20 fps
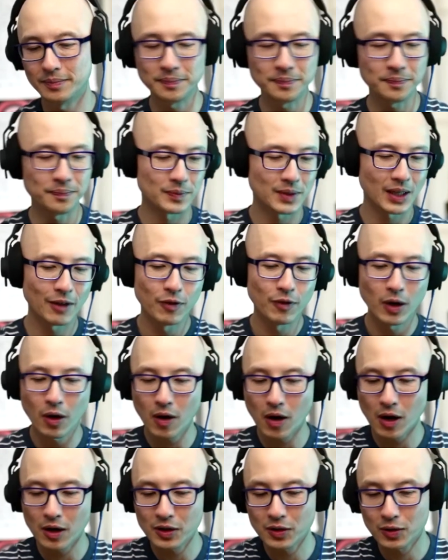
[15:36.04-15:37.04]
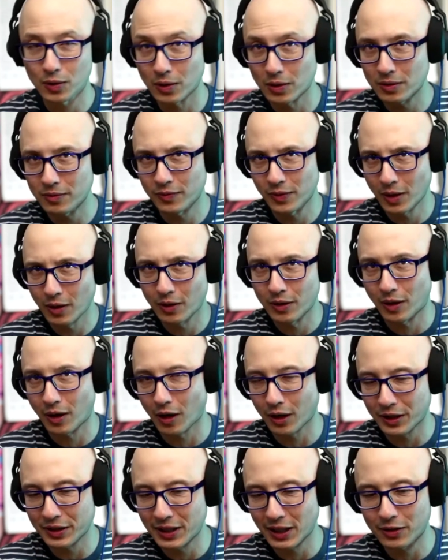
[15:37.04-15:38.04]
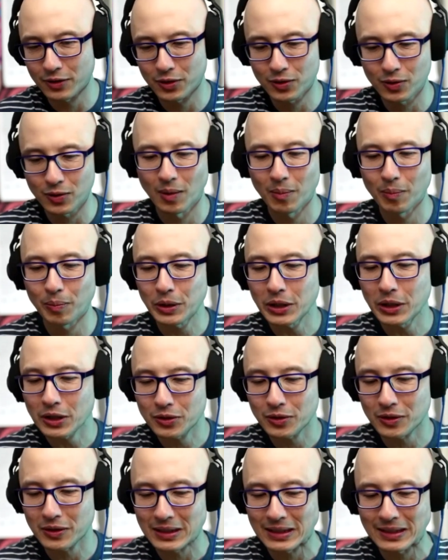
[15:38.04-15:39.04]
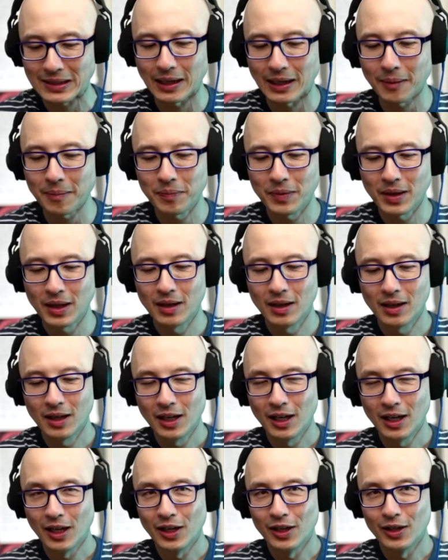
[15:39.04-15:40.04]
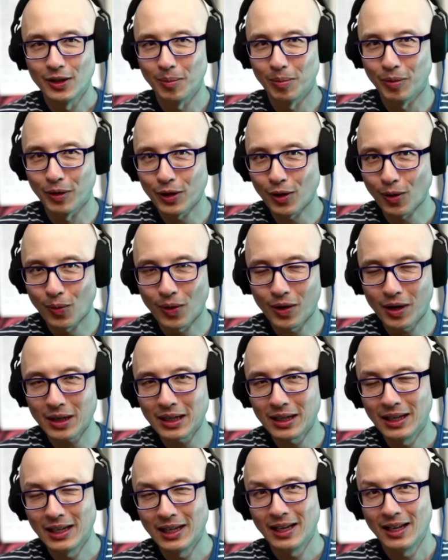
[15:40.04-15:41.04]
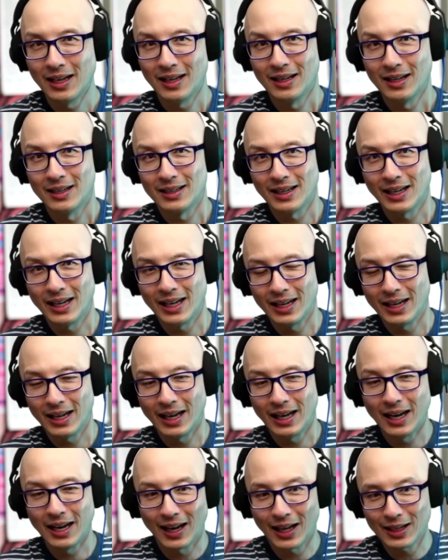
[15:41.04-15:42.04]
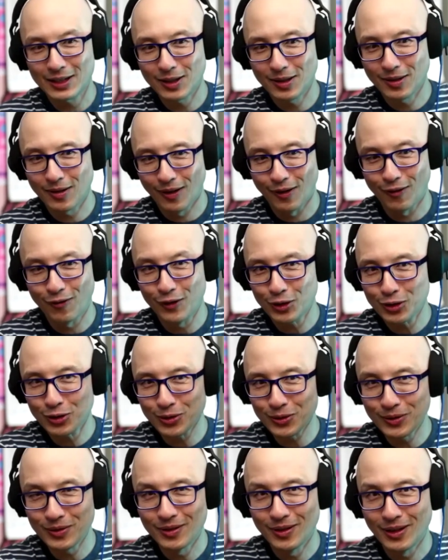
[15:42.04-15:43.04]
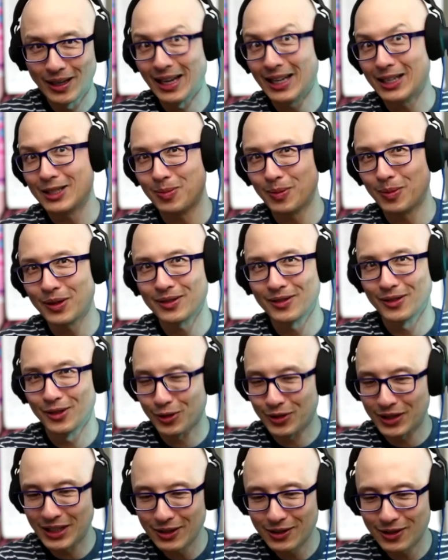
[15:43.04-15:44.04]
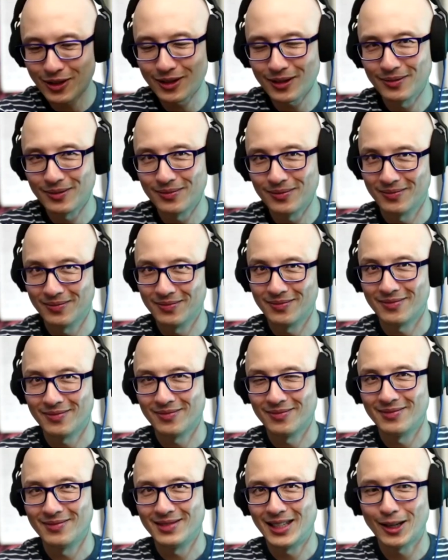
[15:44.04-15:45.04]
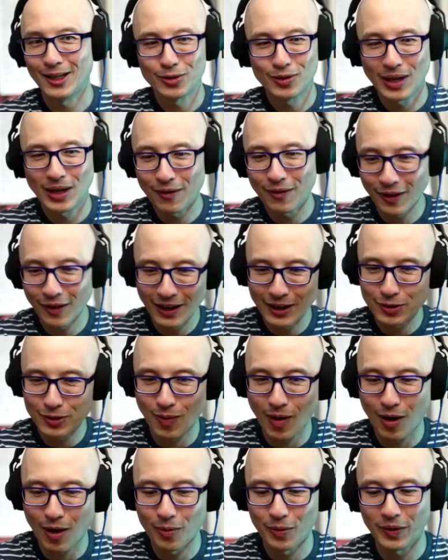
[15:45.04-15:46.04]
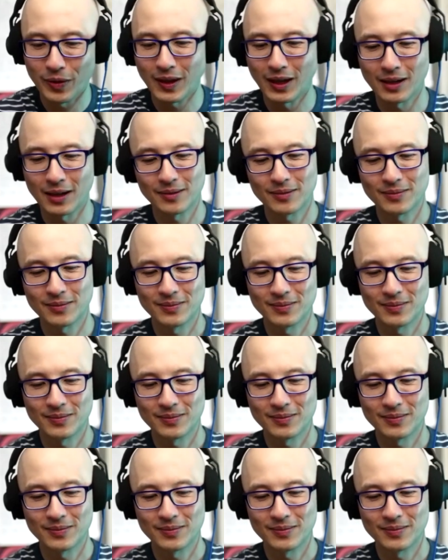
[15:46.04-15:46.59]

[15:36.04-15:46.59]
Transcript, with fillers: If you go to art school, if you go to architecture school, I'm pretty sure it's the same. You bring your work, an elected official, an expert, your teacher, tells you everything that's wrong with it.